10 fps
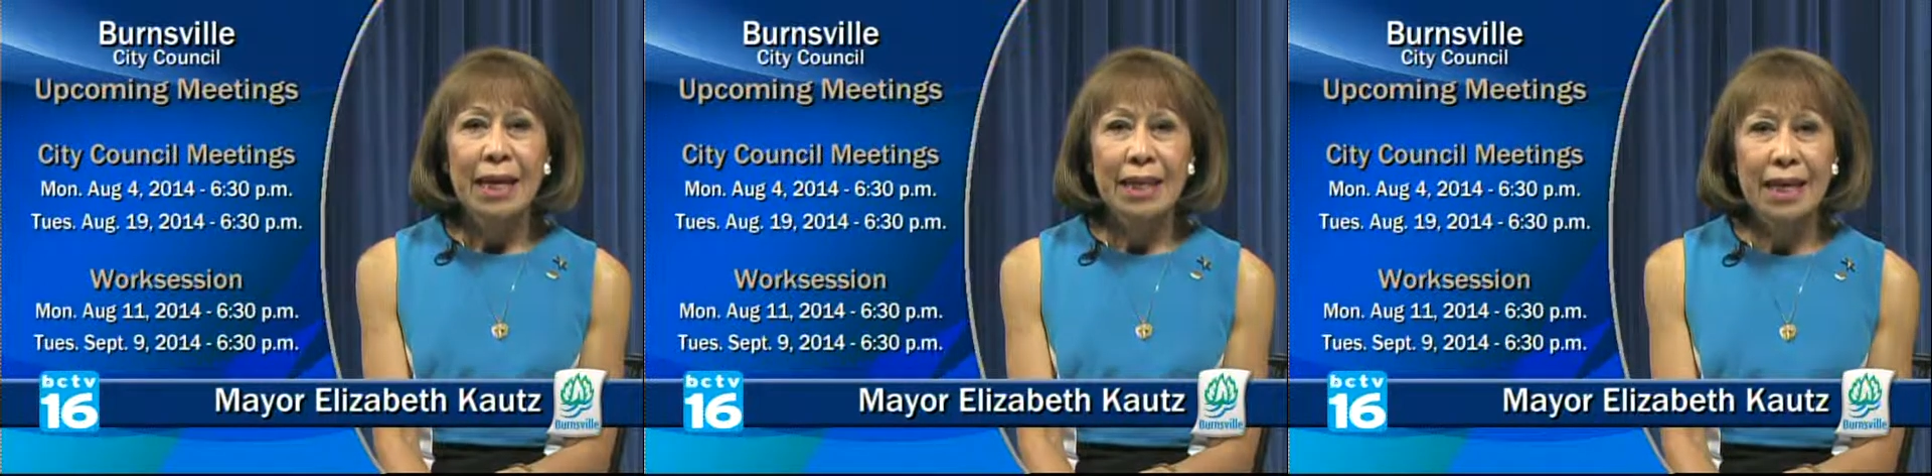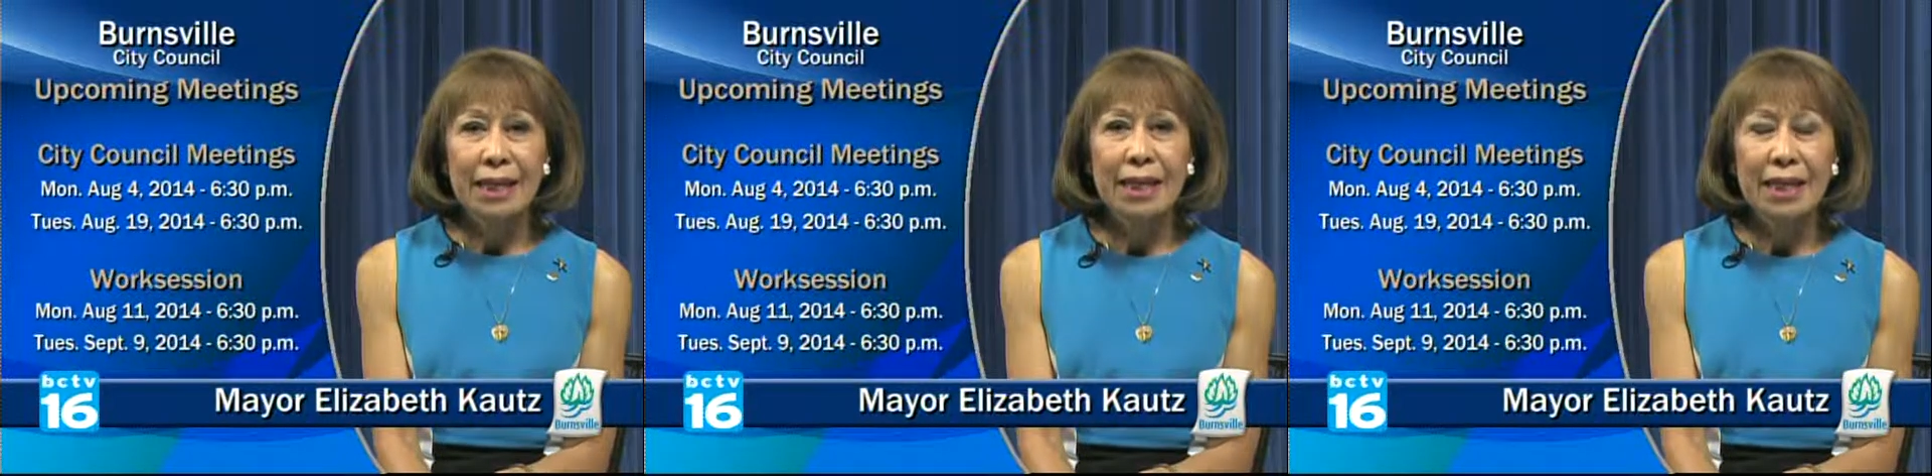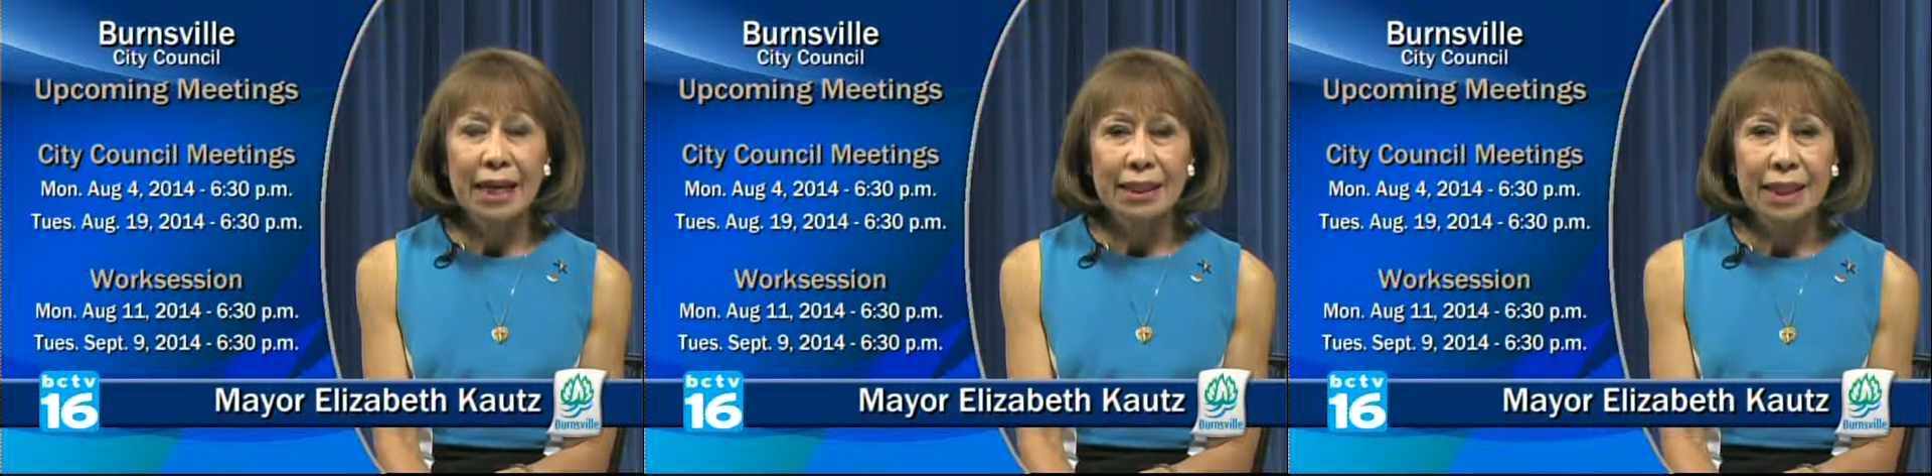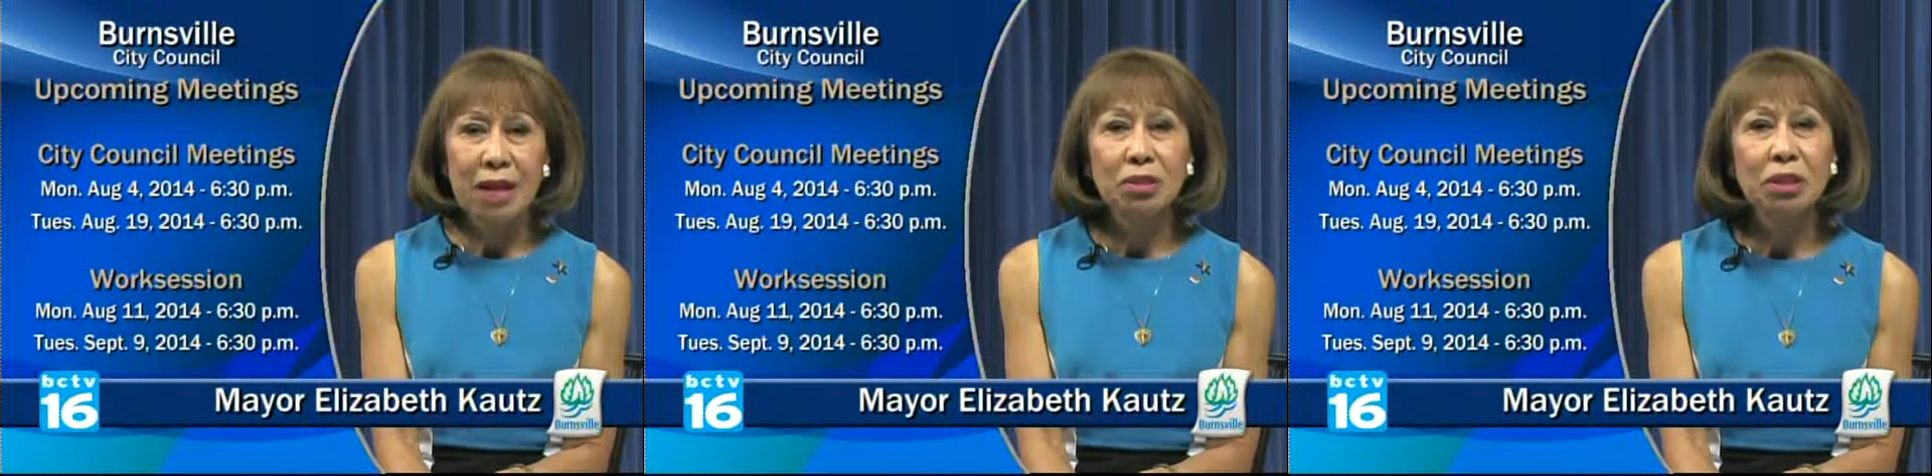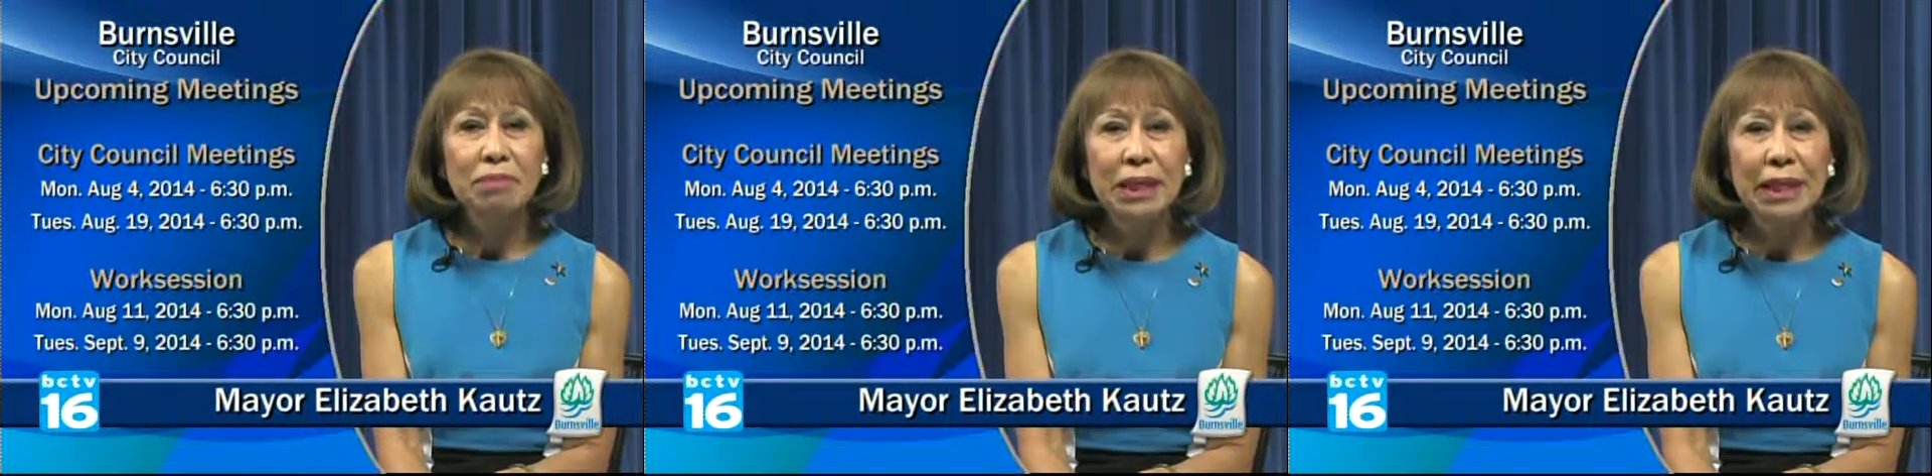And then the next
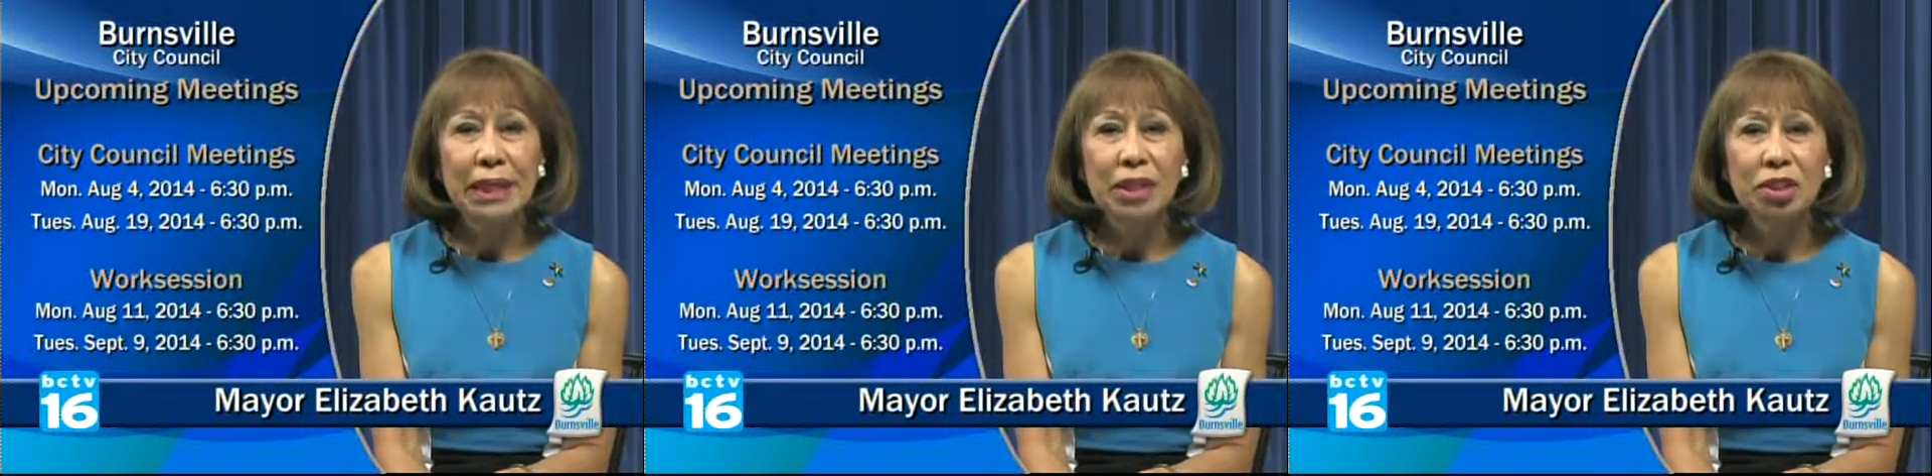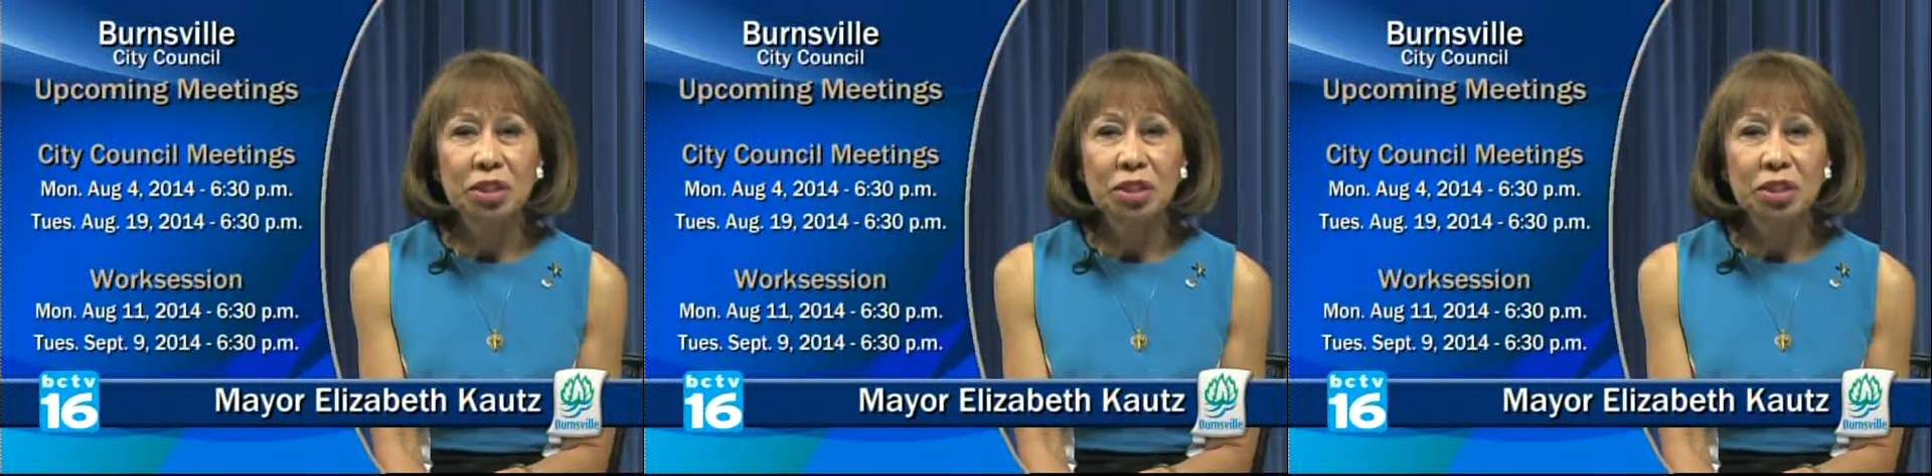council meeting is